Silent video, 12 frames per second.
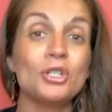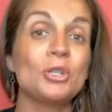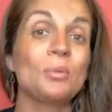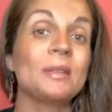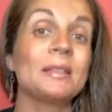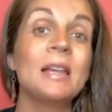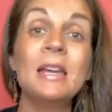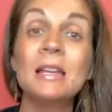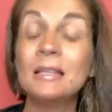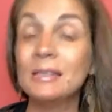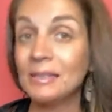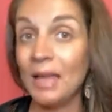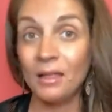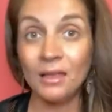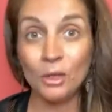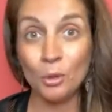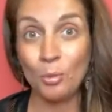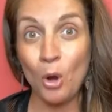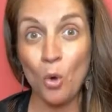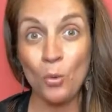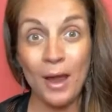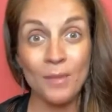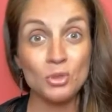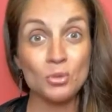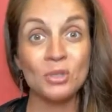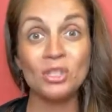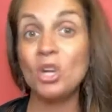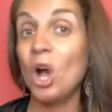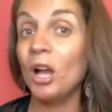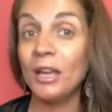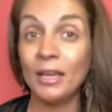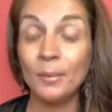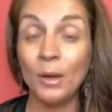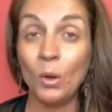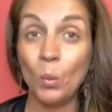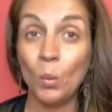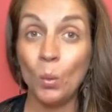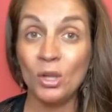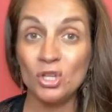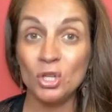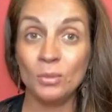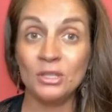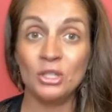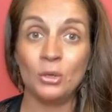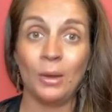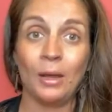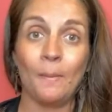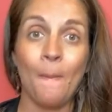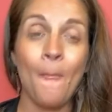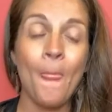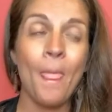She was selling her program. She was talking about what she was doing.